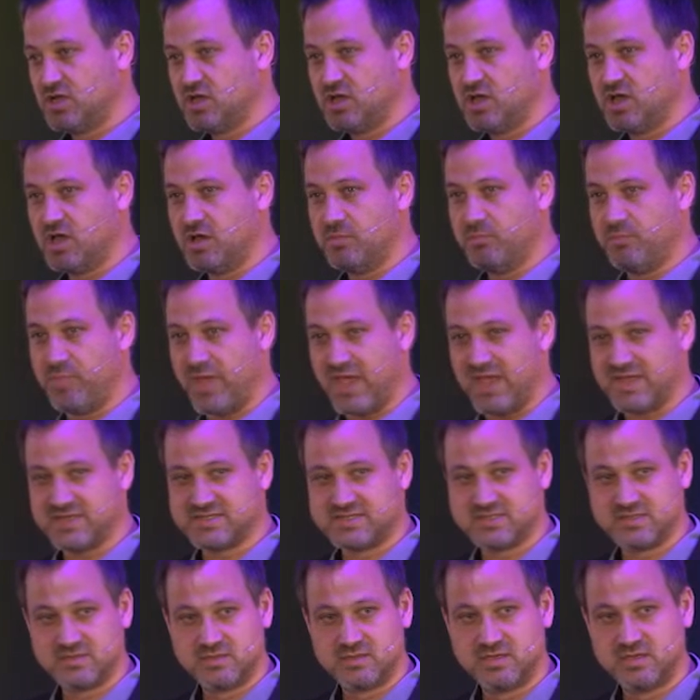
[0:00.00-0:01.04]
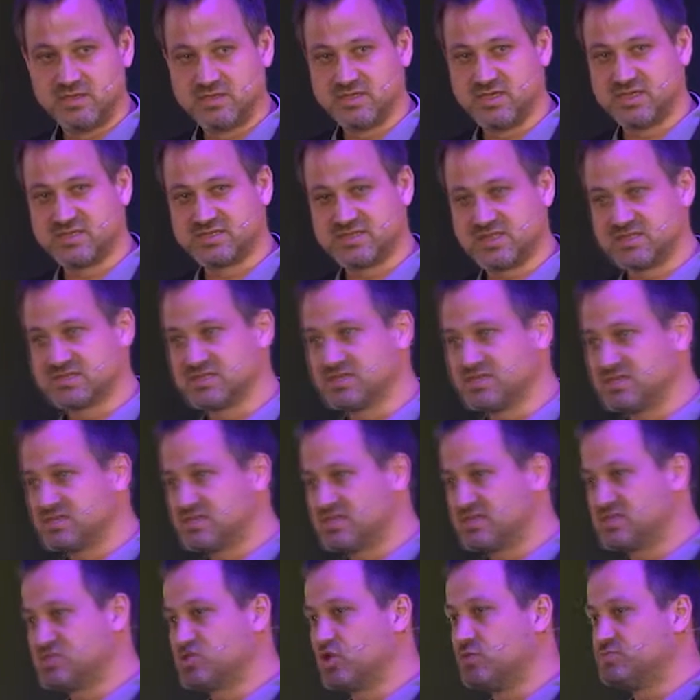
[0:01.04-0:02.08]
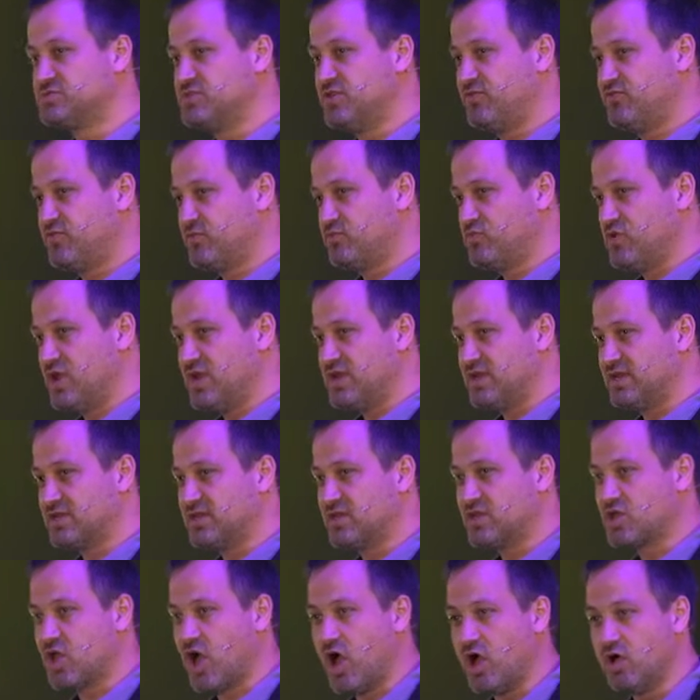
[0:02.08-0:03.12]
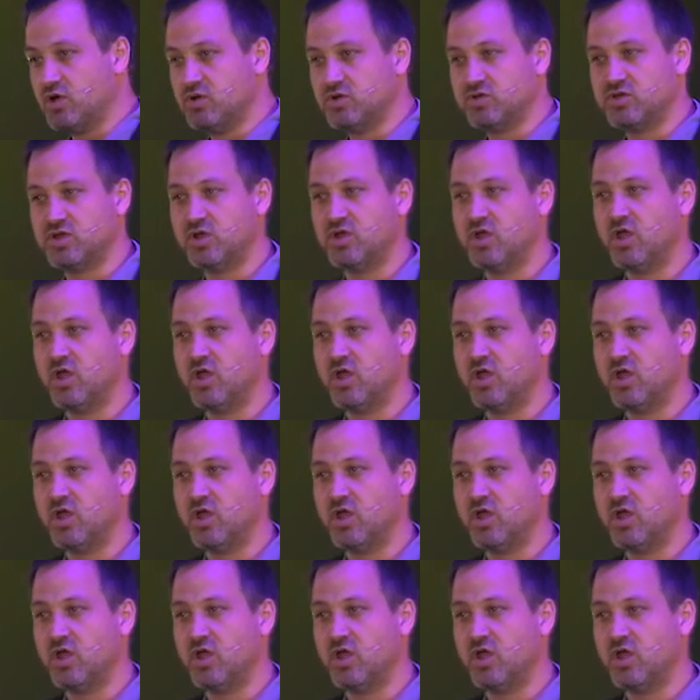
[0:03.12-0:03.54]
uh, bit that doesn't that stops you from reading the code